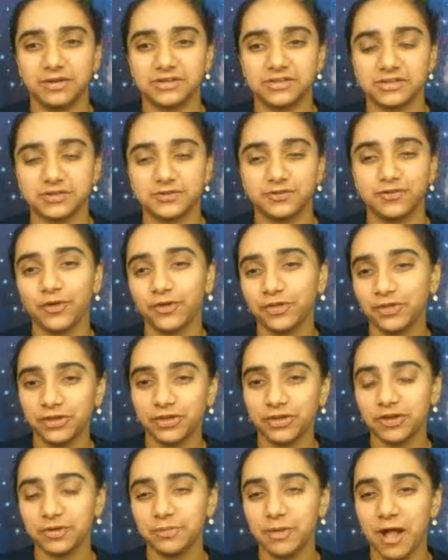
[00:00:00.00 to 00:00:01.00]
It says fourth
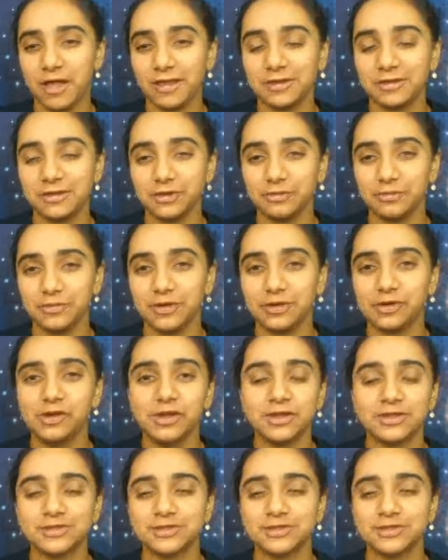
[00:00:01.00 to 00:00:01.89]
degree polynomial.